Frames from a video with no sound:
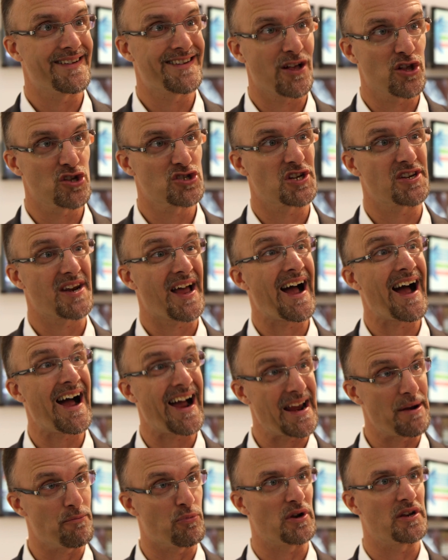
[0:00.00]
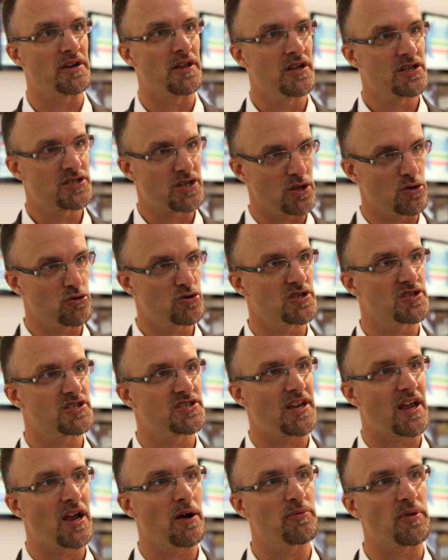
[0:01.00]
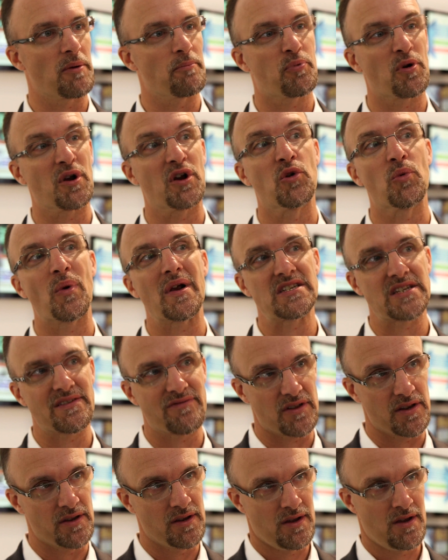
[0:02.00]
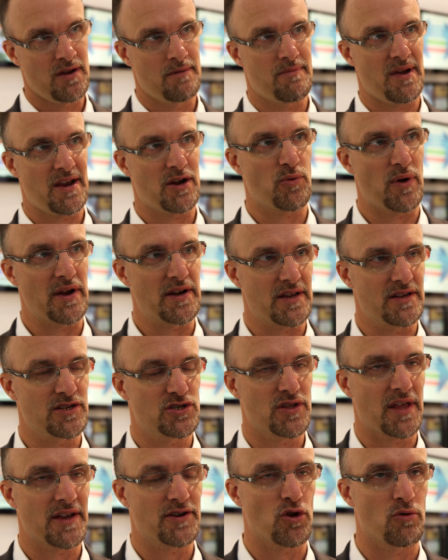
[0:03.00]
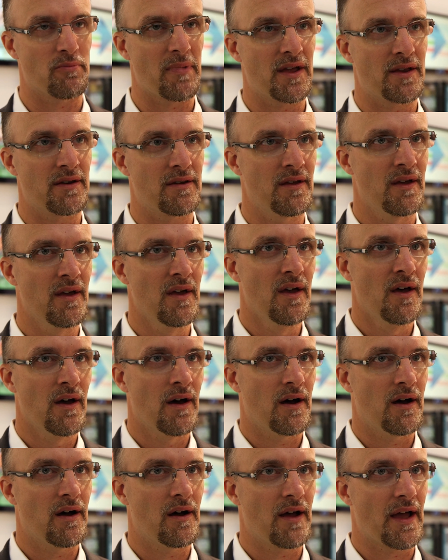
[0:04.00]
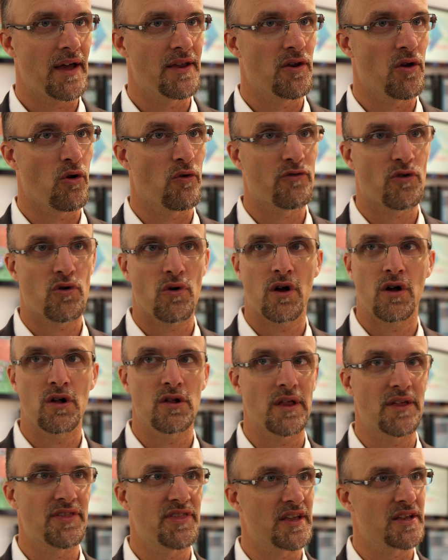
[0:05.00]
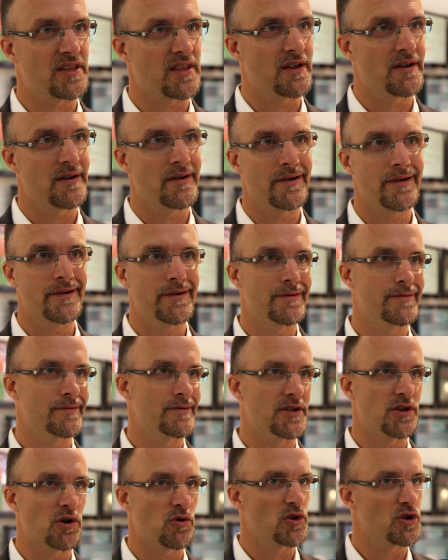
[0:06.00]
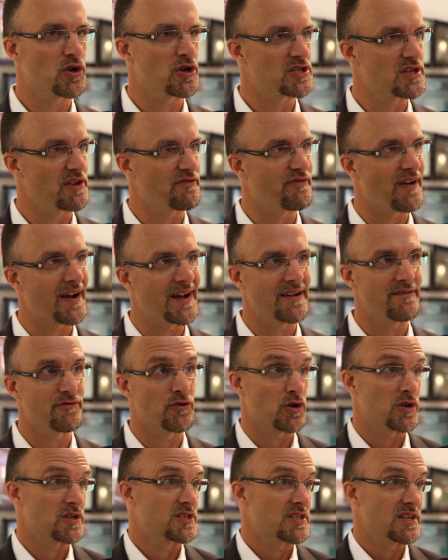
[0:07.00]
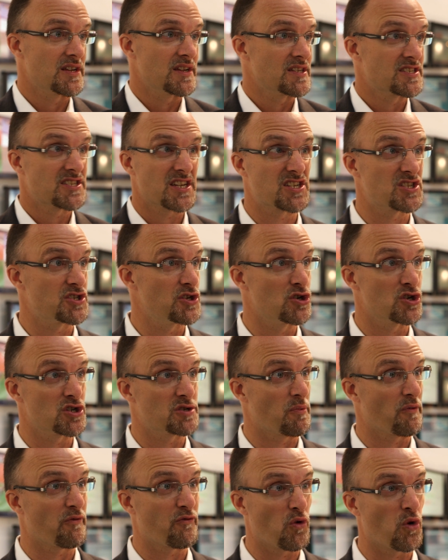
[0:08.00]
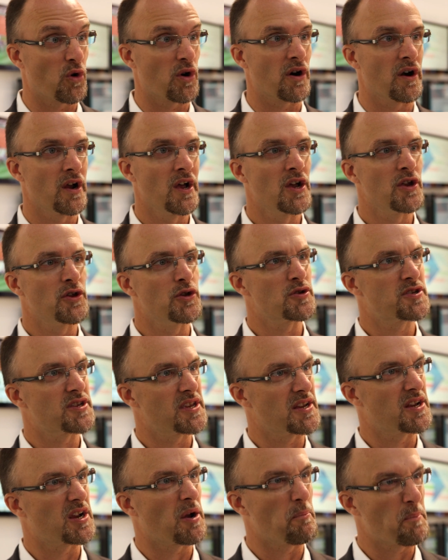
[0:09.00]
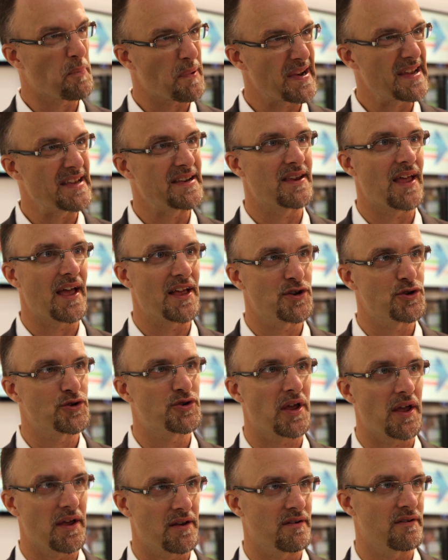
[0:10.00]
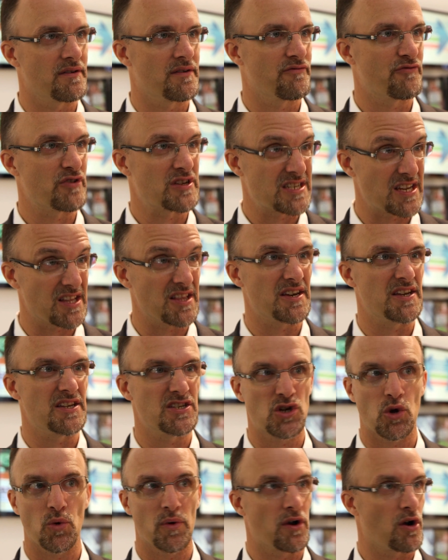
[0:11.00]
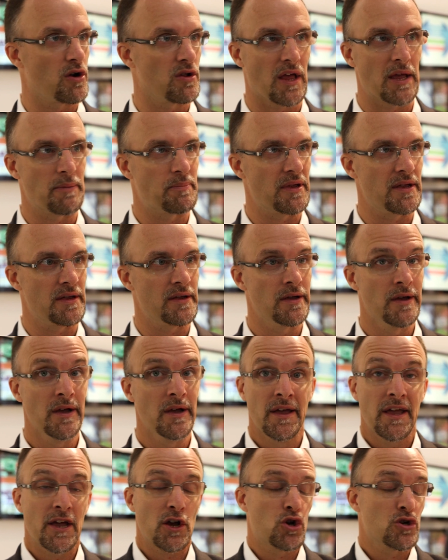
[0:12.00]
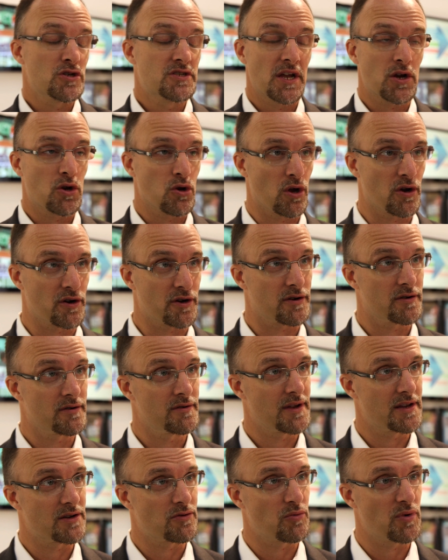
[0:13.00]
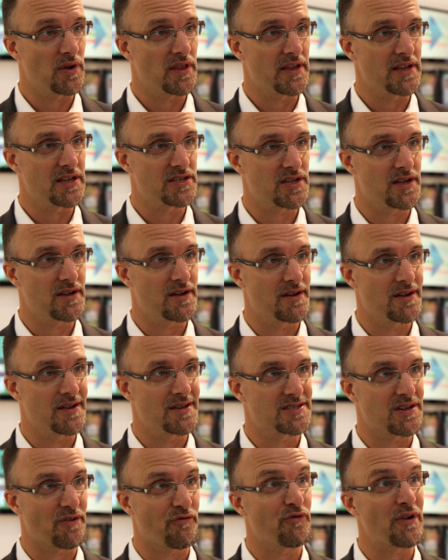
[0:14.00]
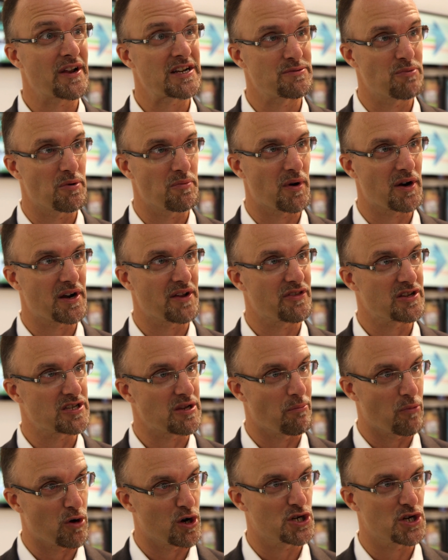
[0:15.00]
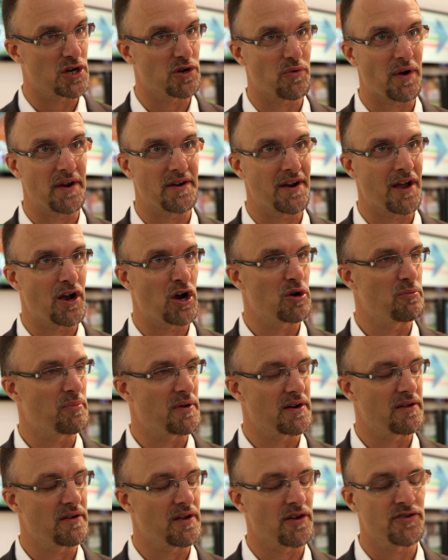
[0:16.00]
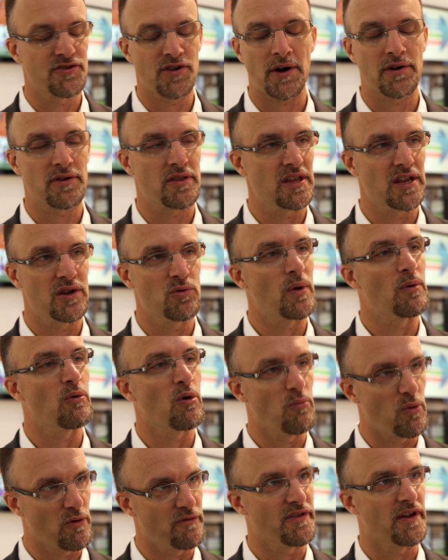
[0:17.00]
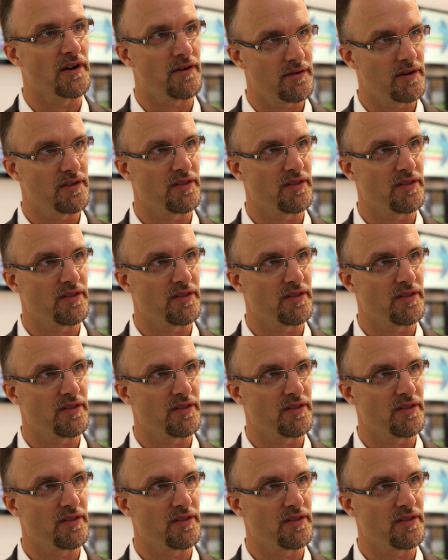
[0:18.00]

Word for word: intelligent hybrid solutions to help them progressively migrate into that domain. Uh, and overall, I think the, you know, you could see five, you could see six years before you see complete end-to-end -end facilities going all IP. It could take longer. It really is a, it's a flexible market that's emerging right now, but undoubtedly we will move there